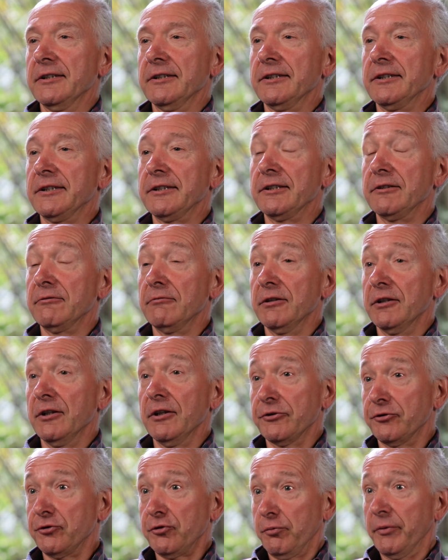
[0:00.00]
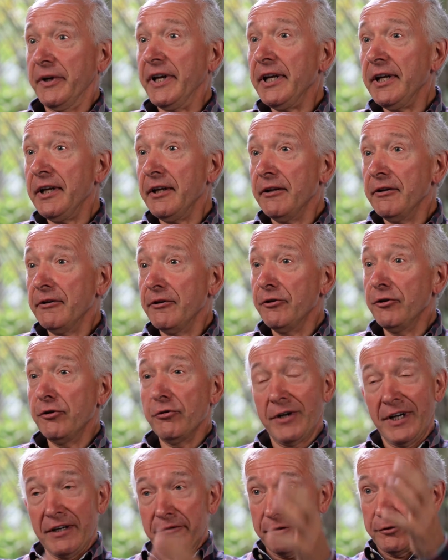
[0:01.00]
Uh, a tree,
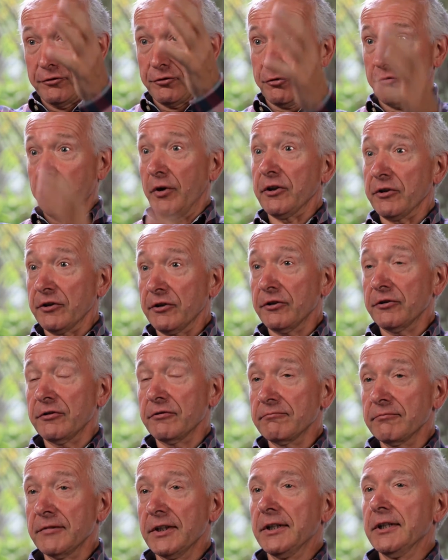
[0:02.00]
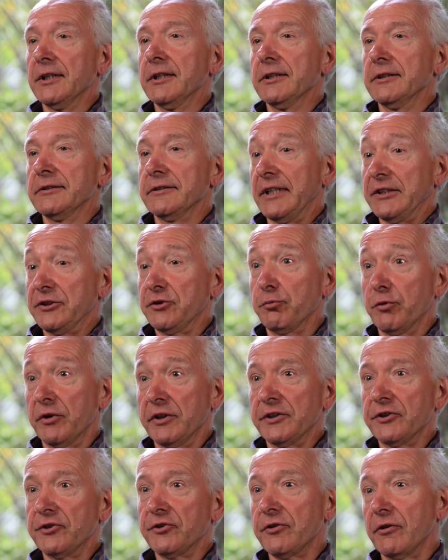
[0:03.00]
you have a trunk. That's where
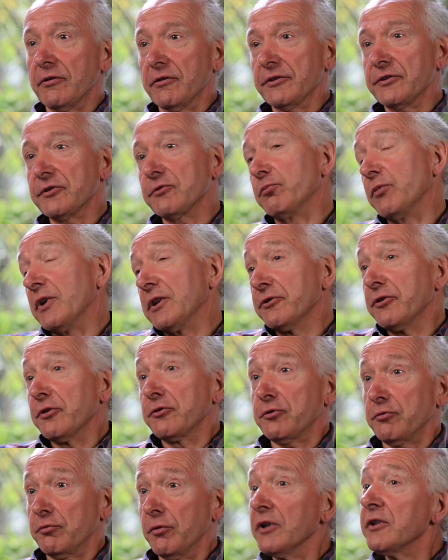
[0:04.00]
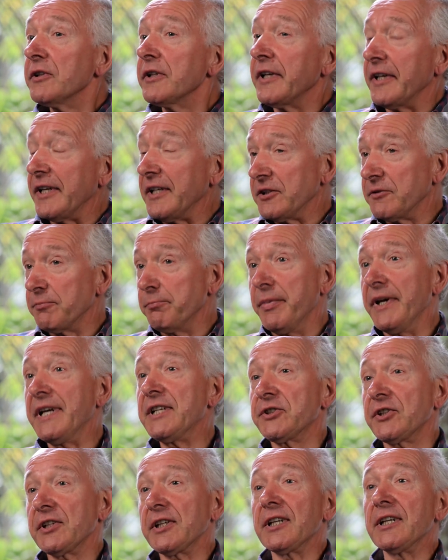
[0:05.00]
it starts. Well, the trunk is
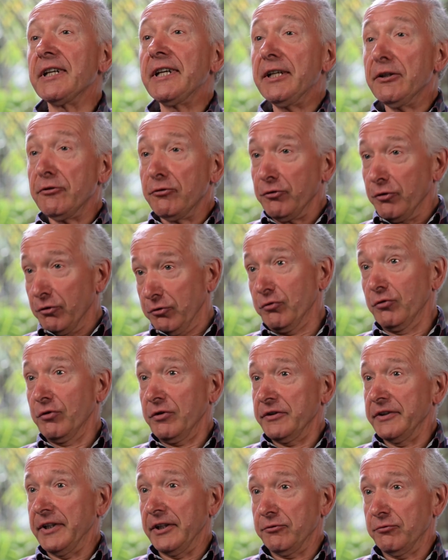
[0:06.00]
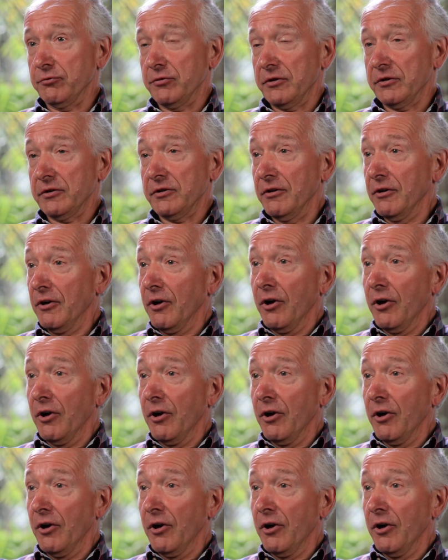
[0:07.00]
basically the core network.